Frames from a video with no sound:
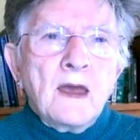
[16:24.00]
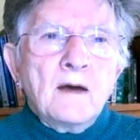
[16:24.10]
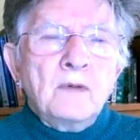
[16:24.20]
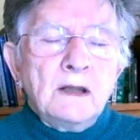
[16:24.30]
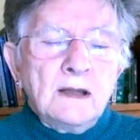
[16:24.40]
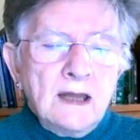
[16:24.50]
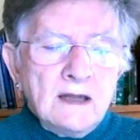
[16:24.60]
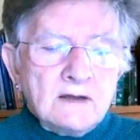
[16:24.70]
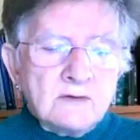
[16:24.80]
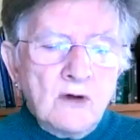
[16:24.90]
But
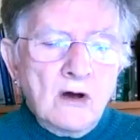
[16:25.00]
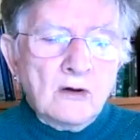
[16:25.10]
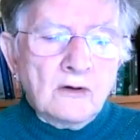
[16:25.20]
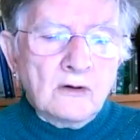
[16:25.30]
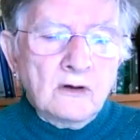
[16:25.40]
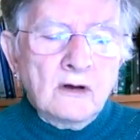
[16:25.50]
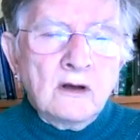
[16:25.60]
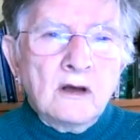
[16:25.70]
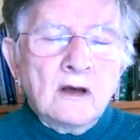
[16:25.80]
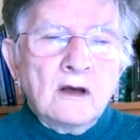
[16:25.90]
later on,
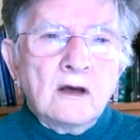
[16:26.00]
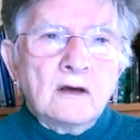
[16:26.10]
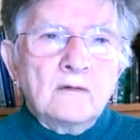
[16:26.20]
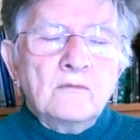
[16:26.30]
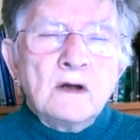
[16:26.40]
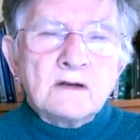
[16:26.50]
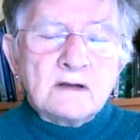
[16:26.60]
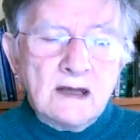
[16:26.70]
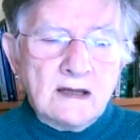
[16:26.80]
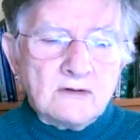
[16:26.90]
much
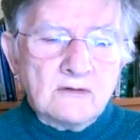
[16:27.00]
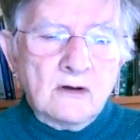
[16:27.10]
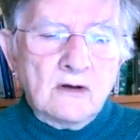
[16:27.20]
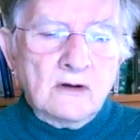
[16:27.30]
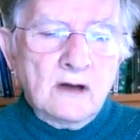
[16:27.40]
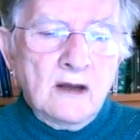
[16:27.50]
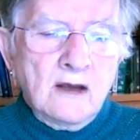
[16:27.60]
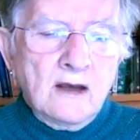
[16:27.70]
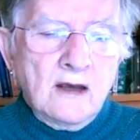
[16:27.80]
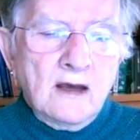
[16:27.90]
later on,
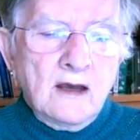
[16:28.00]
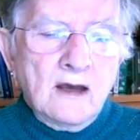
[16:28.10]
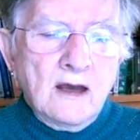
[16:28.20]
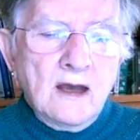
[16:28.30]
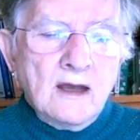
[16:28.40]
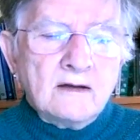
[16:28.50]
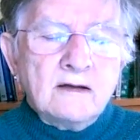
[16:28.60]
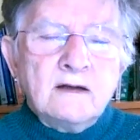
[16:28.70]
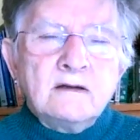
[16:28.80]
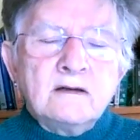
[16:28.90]
I had
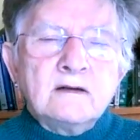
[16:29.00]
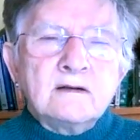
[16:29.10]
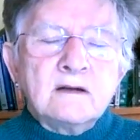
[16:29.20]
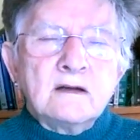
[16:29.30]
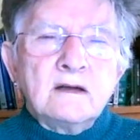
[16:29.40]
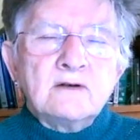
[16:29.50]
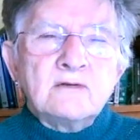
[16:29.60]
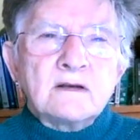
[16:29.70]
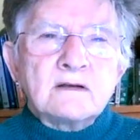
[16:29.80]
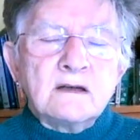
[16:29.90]
an
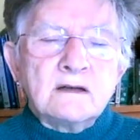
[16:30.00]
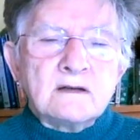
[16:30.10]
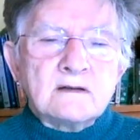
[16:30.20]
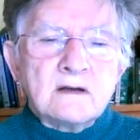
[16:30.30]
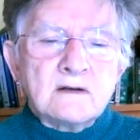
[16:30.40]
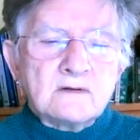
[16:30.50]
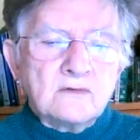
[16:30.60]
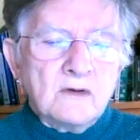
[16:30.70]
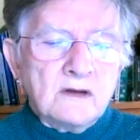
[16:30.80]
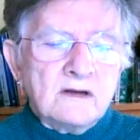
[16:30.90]
interesting
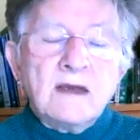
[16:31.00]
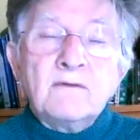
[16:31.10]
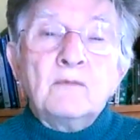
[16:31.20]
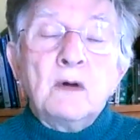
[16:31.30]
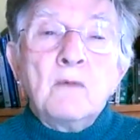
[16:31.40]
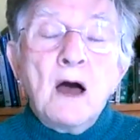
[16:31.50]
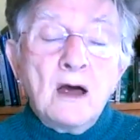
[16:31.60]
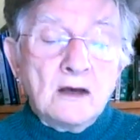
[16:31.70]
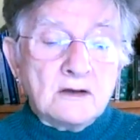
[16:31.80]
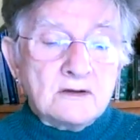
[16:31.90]
discussion with David
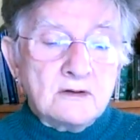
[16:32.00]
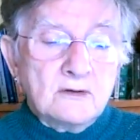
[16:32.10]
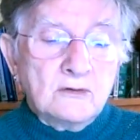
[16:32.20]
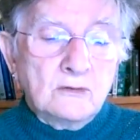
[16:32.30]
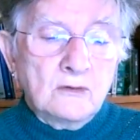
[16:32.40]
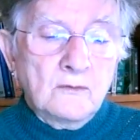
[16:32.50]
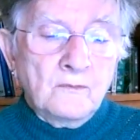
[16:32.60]
Blamires, who